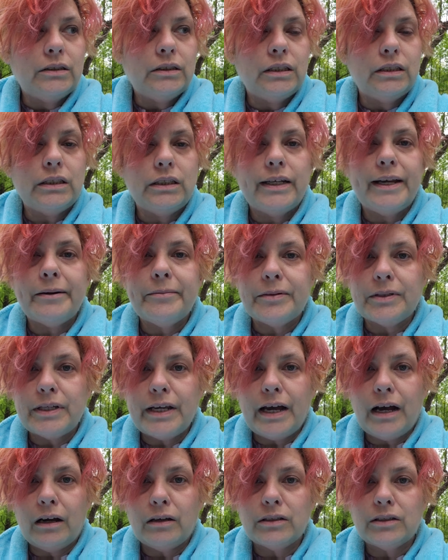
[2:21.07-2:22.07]
to the neighbor's
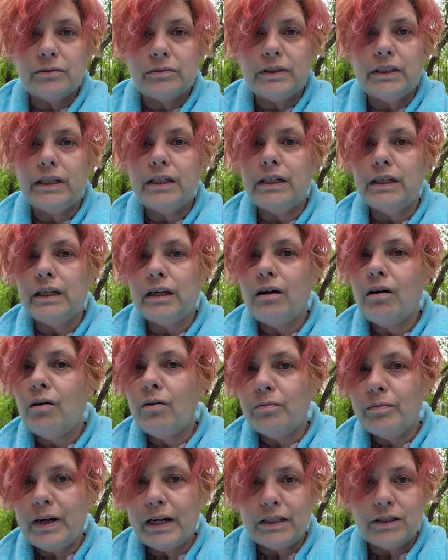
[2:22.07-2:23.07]
house when he didn't get
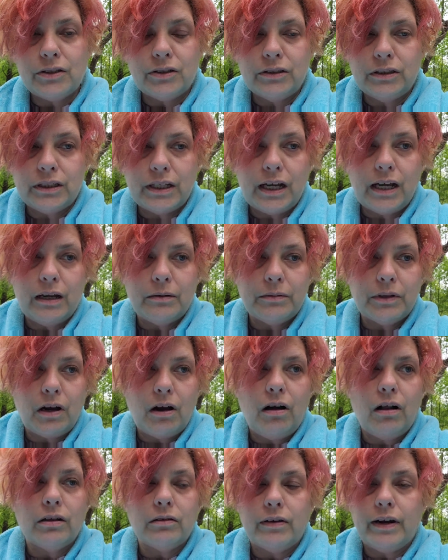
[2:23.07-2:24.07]
home by a certain time to
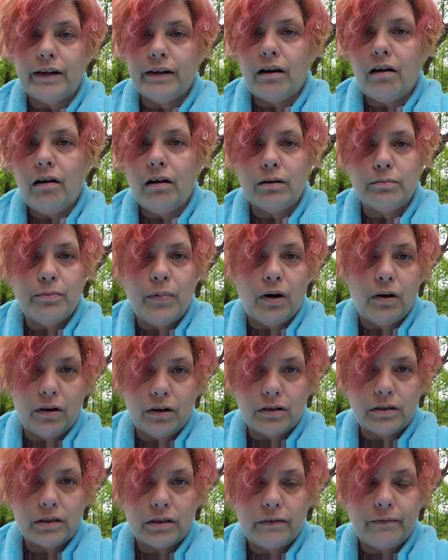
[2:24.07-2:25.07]
call around to all the
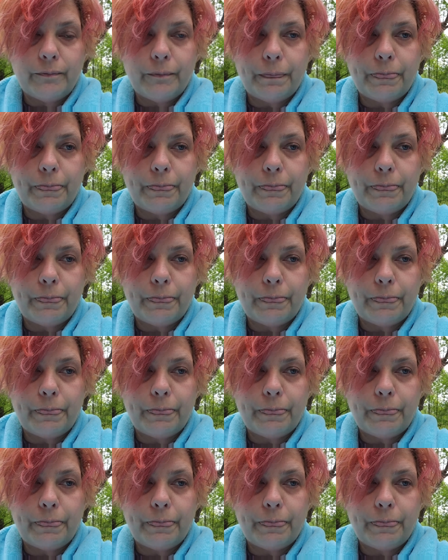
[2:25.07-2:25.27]
bars.